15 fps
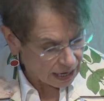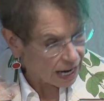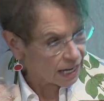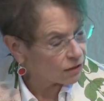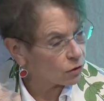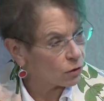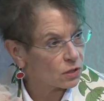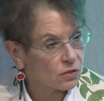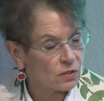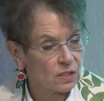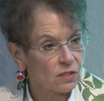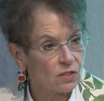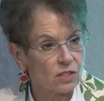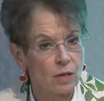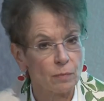And of course, this
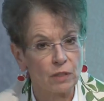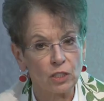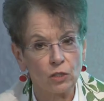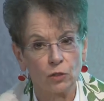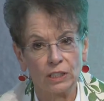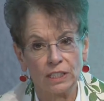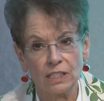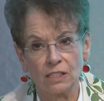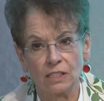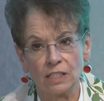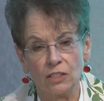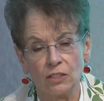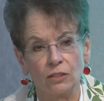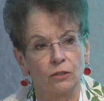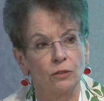is something you can
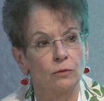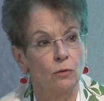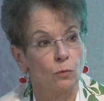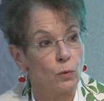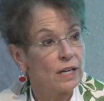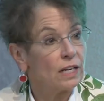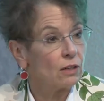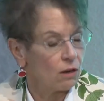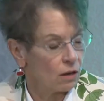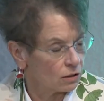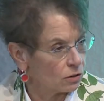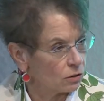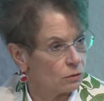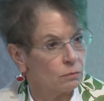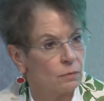easily do. We can all
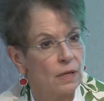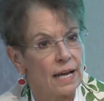do.